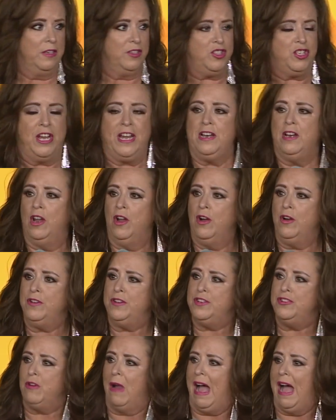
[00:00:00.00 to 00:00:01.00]
She'd
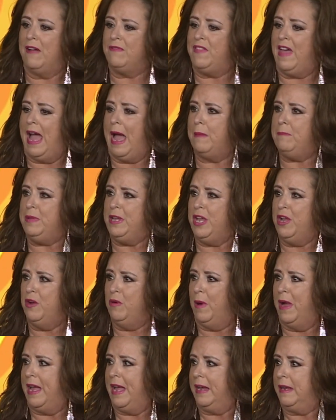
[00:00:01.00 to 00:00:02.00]
learned to drive that
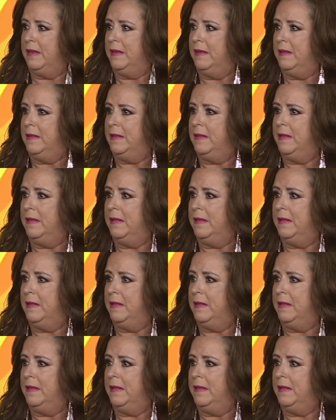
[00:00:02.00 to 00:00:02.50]
Buick,